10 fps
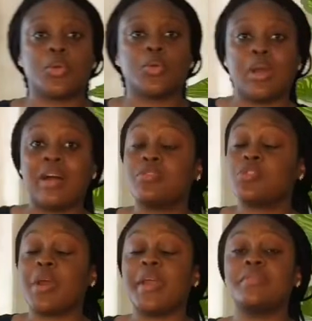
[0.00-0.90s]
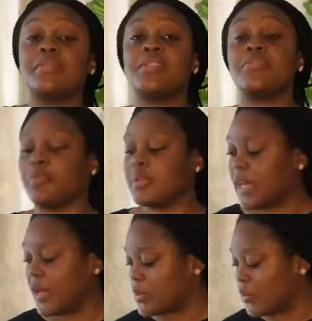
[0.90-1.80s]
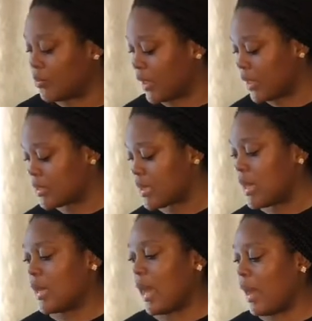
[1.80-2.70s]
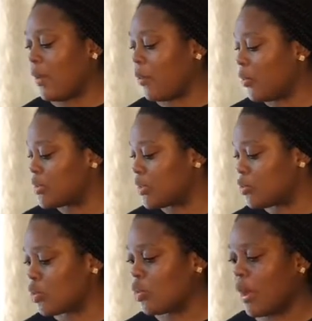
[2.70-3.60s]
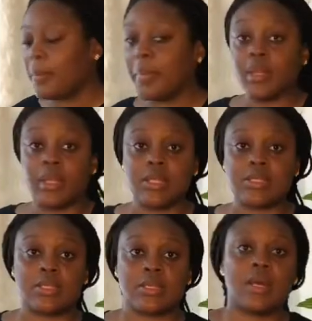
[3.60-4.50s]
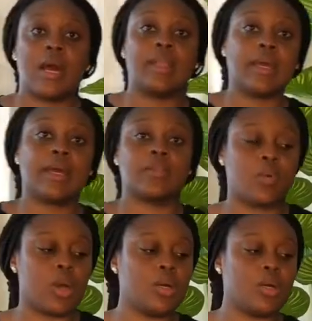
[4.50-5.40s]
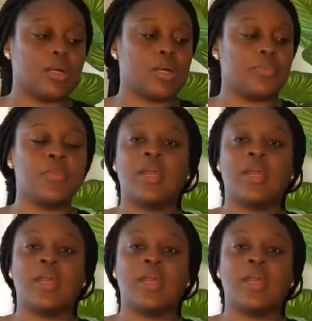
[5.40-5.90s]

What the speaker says: I've tried different types of things. When I was in Togo, I bought this. Anacatra.